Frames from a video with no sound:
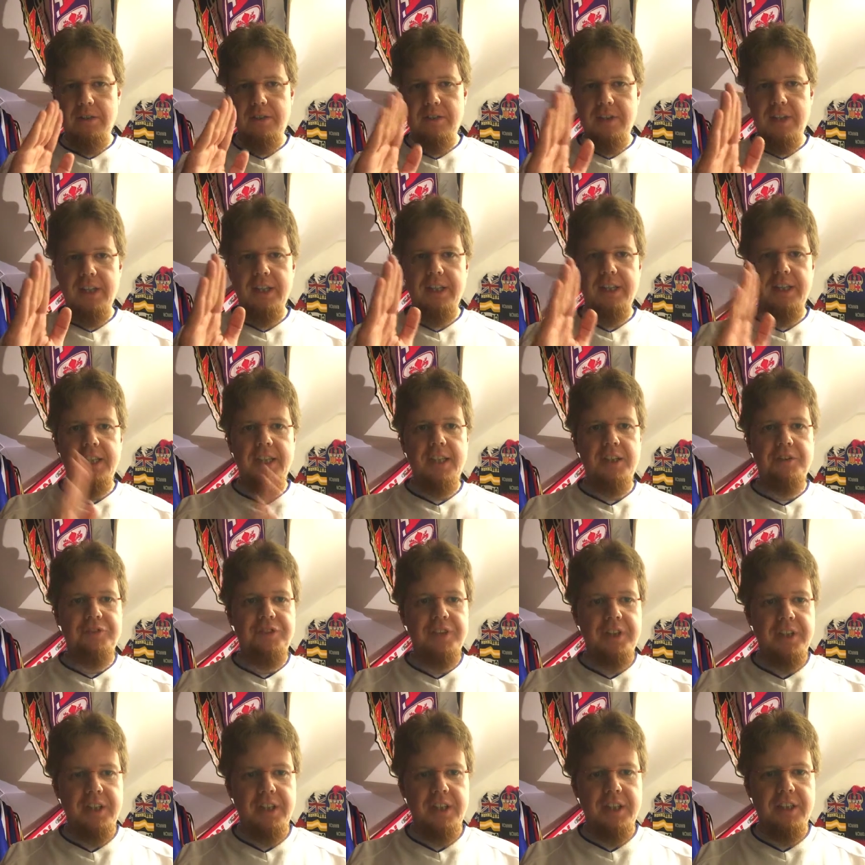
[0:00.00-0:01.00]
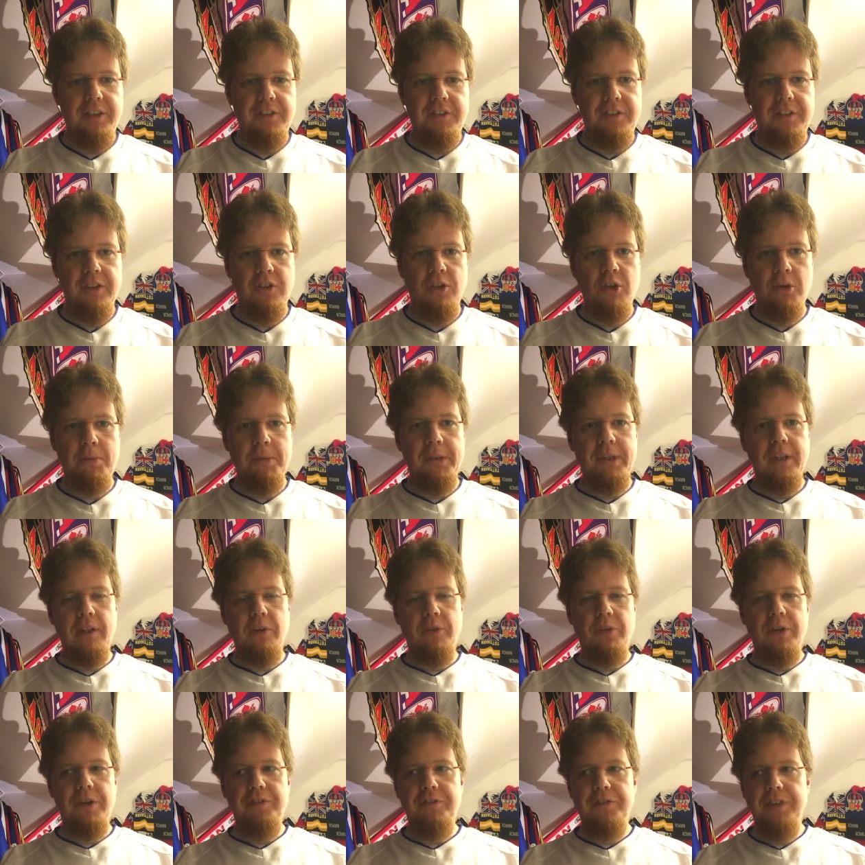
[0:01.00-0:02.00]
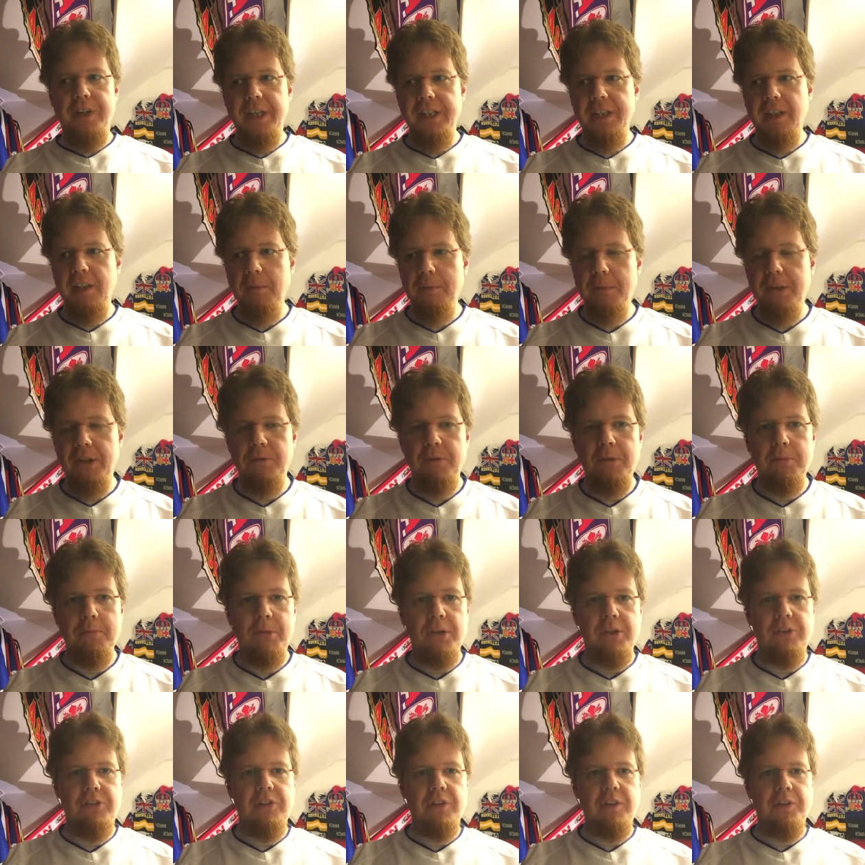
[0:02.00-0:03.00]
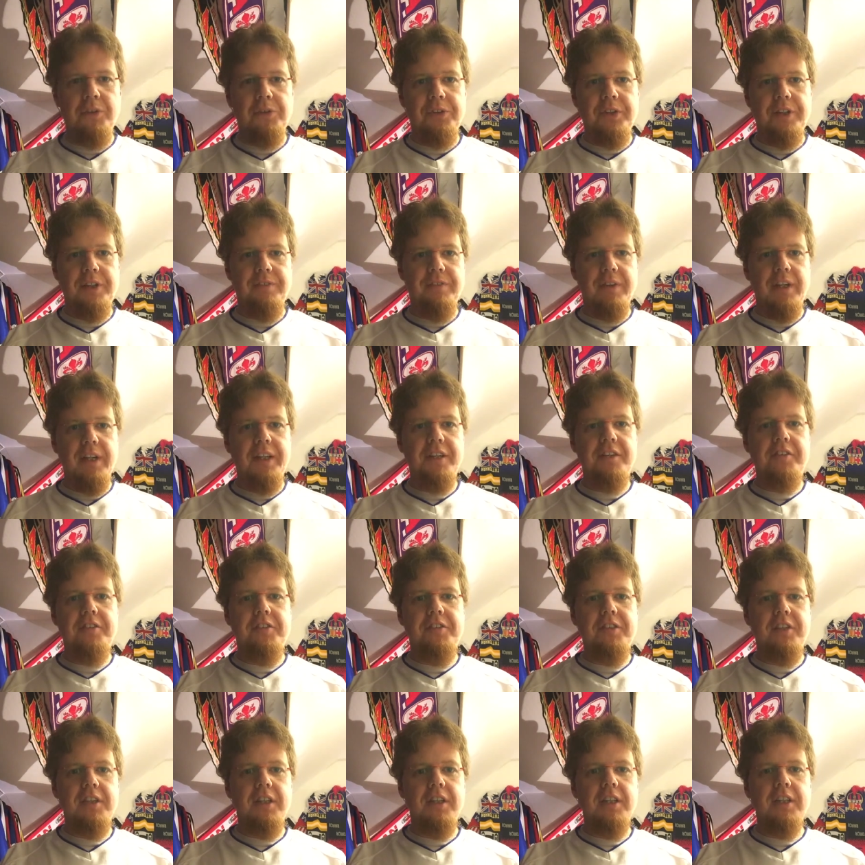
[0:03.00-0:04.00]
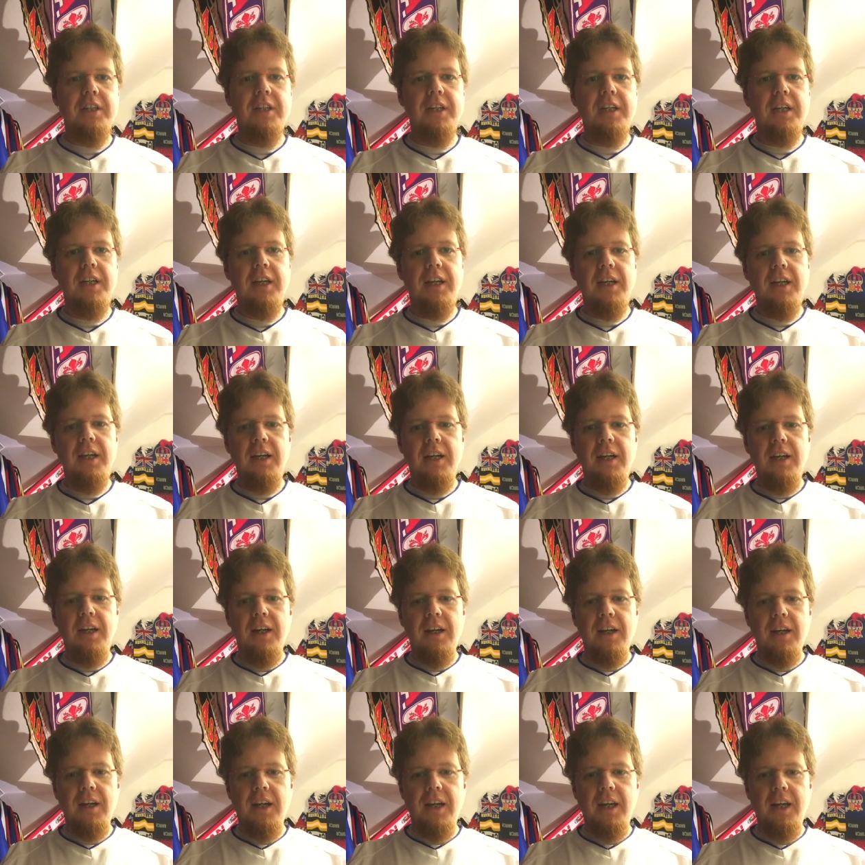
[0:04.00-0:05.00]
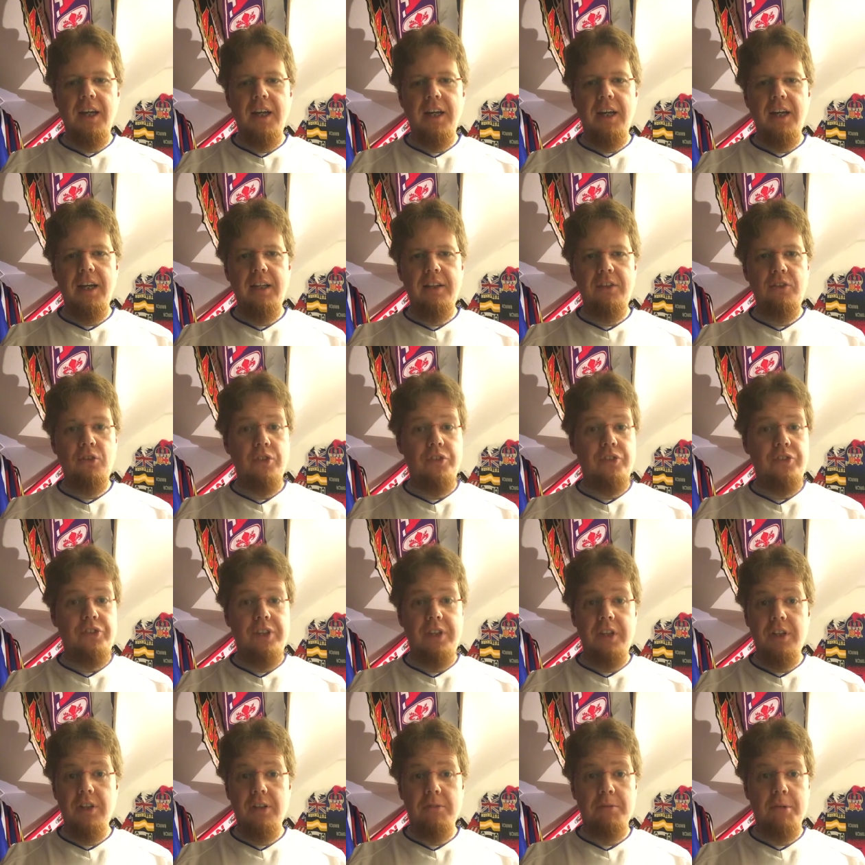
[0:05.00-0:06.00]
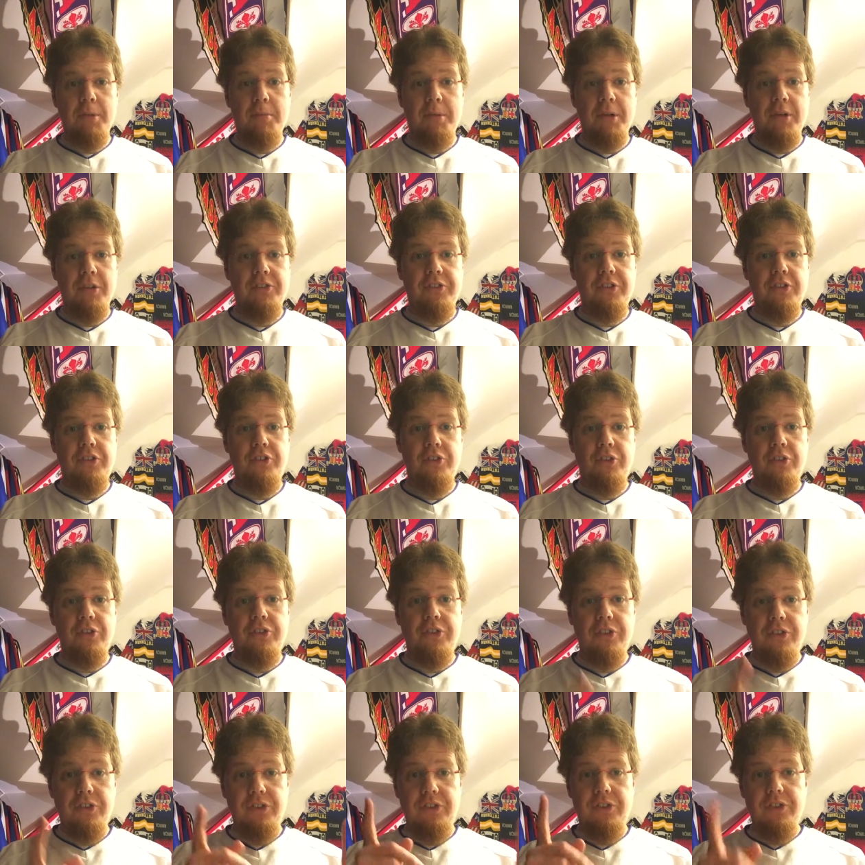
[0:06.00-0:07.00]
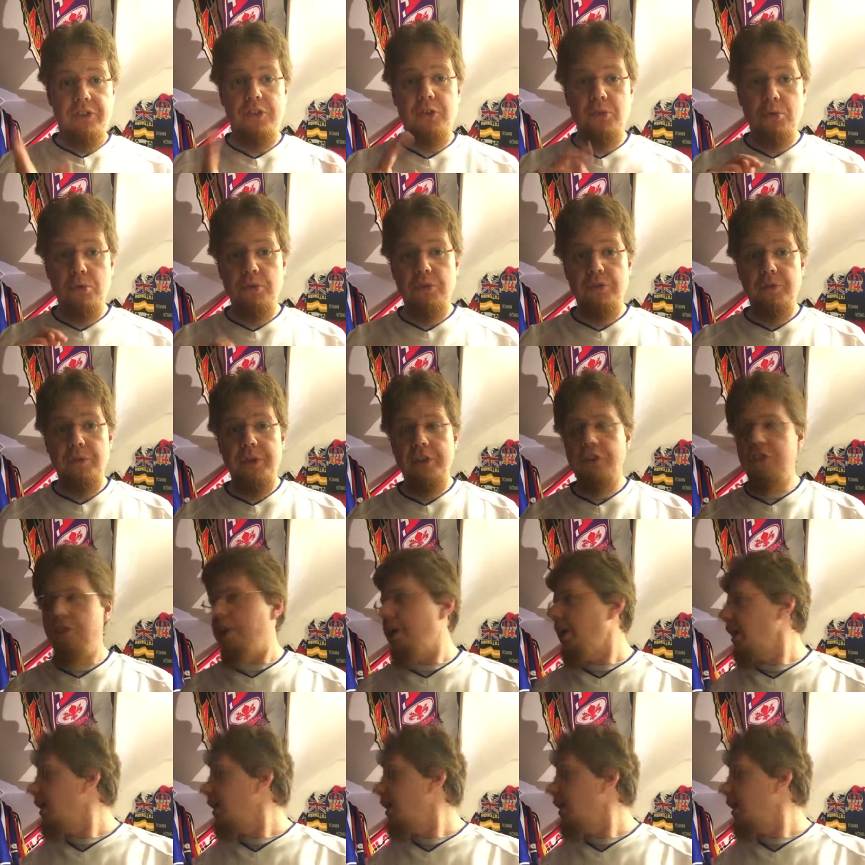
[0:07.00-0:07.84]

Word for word: Saturday evening is the Copa del Rey final between Barcelona and Valencia. And you have seen all my Barca jerseys, two of which are